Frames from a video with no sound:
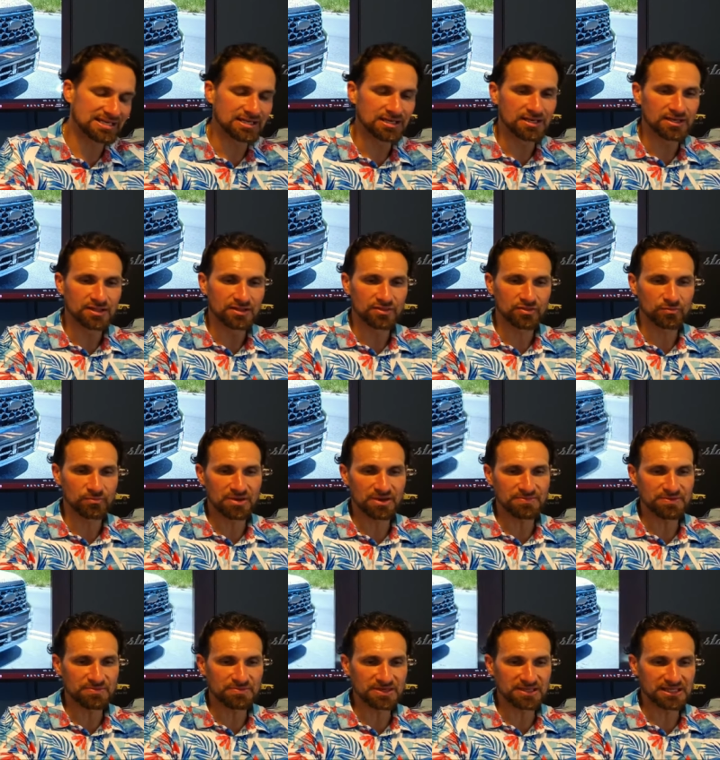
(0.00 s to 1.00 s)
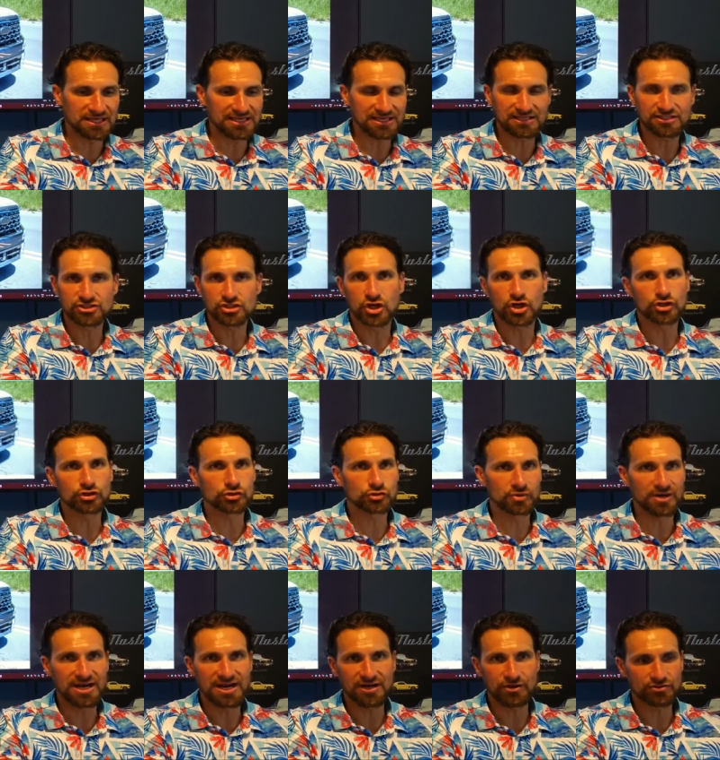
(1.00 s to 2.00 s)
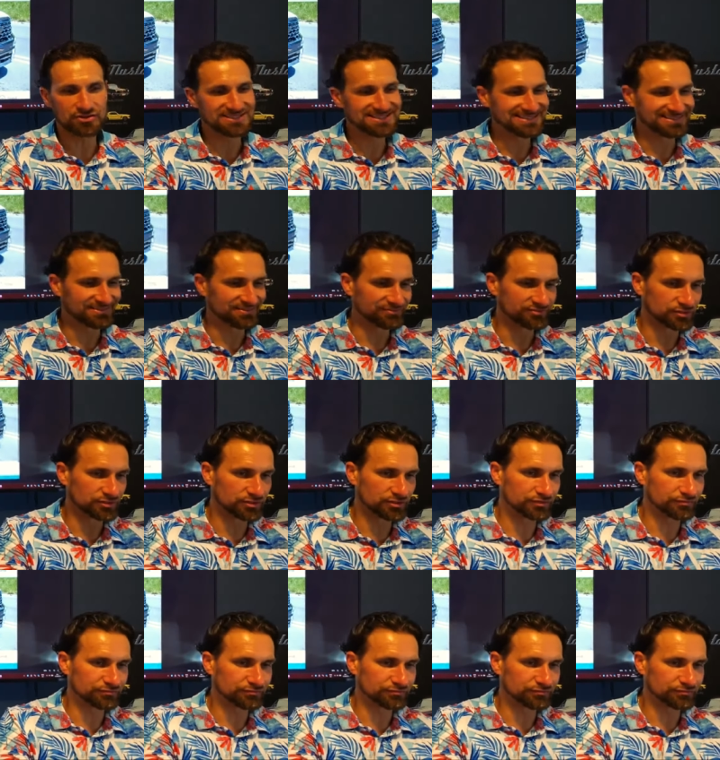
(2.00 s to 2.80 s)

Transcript: they will maybe be like a dark gray or silver